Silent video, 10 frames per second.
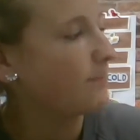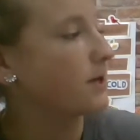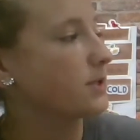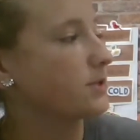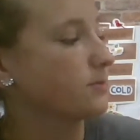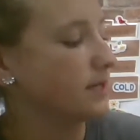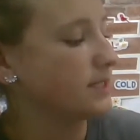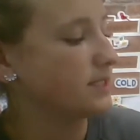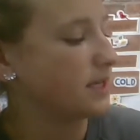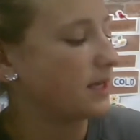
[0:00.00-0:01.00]
But
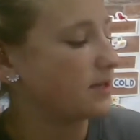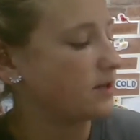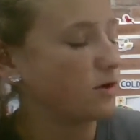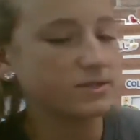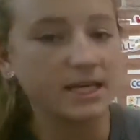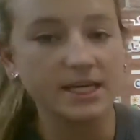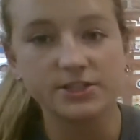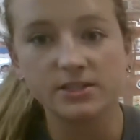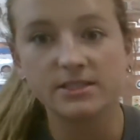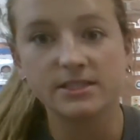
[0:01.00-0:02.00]
Luis and Jose
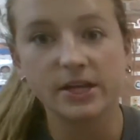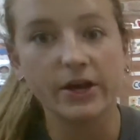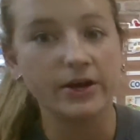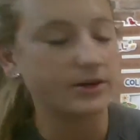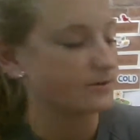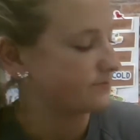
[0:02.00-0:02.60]
just stare.